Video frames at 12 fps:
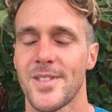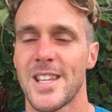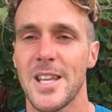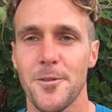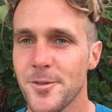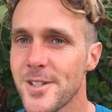
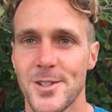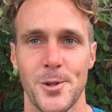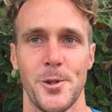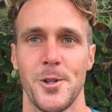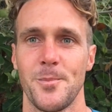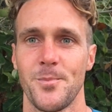Gift it
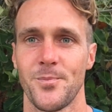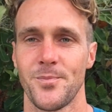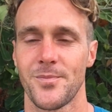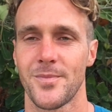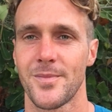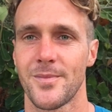to them.
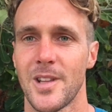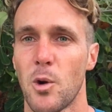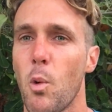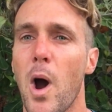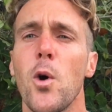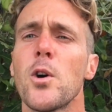
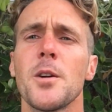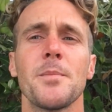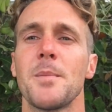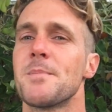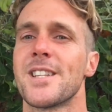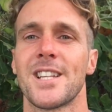Welcome
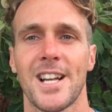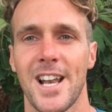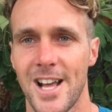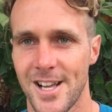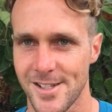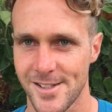them to the
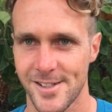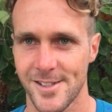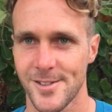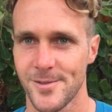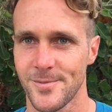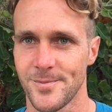class.
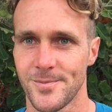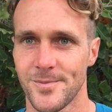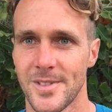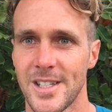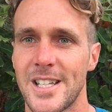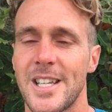
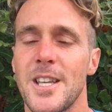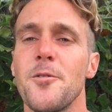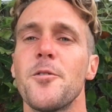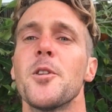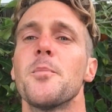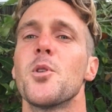
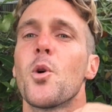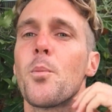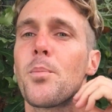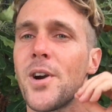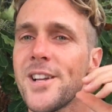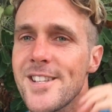Give them your
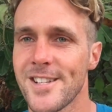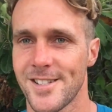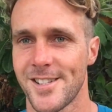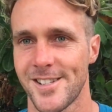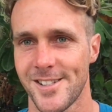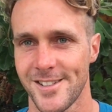
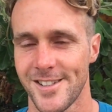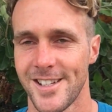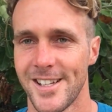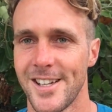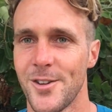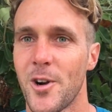presence.
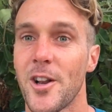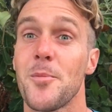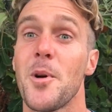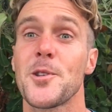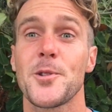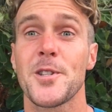One of the
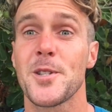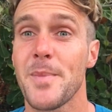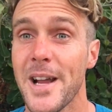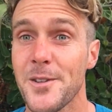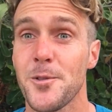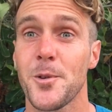most
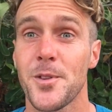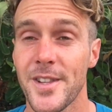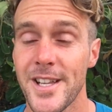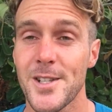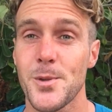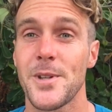respectful
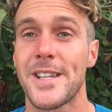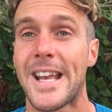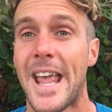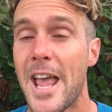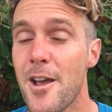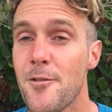things we can
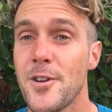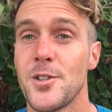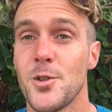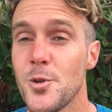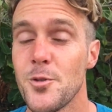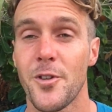ever
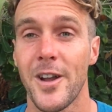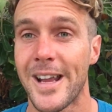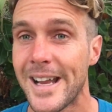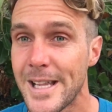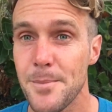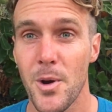do for
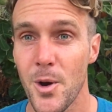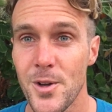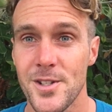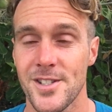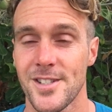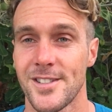any
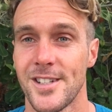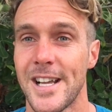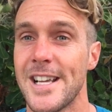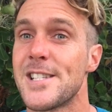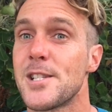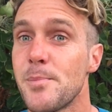person,
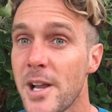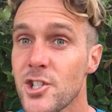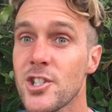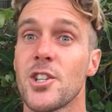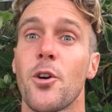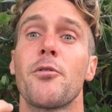
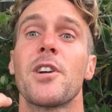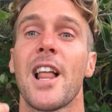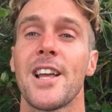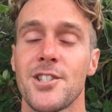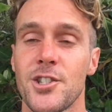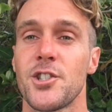especially on
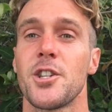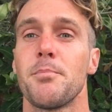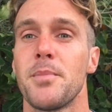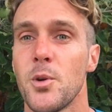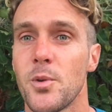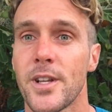relationship
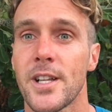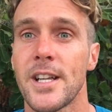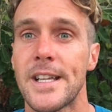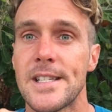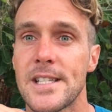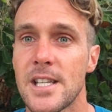building,
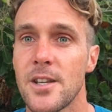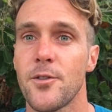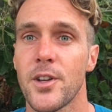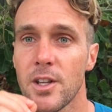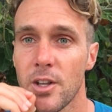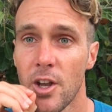is
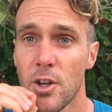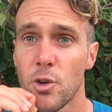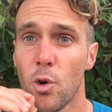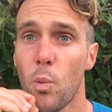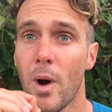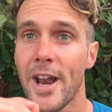giving
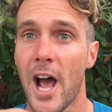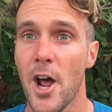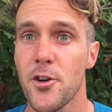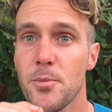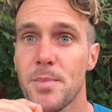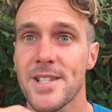your 100%
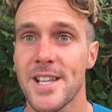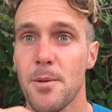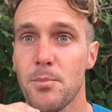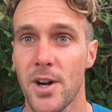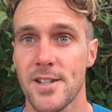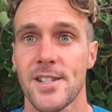
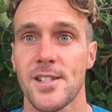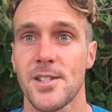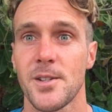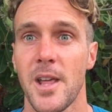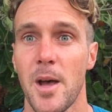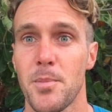presence
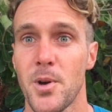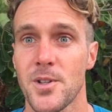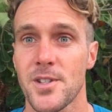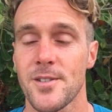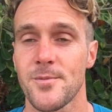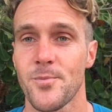to that
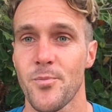person.